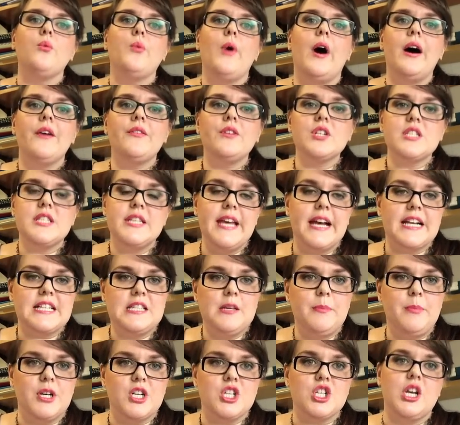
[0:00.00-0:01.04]
while there's the
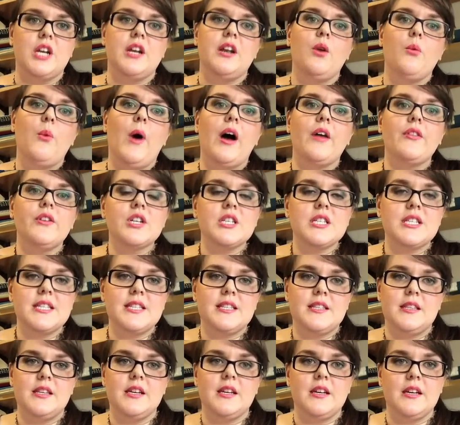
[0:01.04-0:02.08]
exhibition and while there's
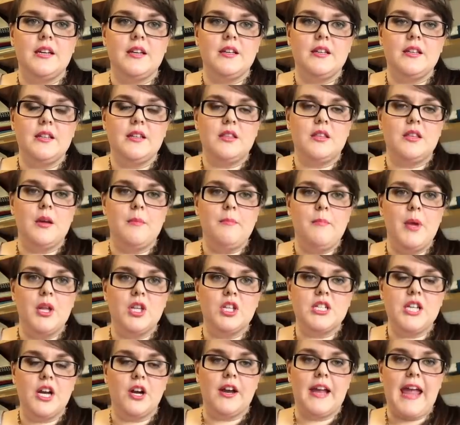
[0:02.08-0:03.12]
the
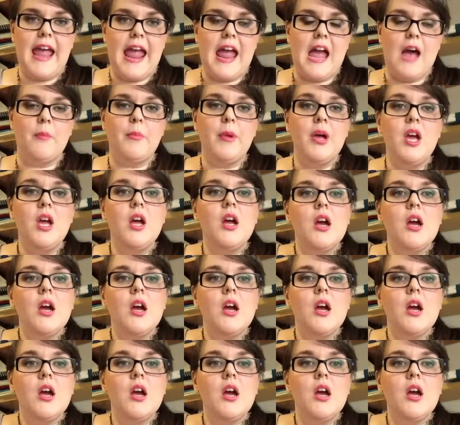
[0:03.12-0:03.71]
military camp,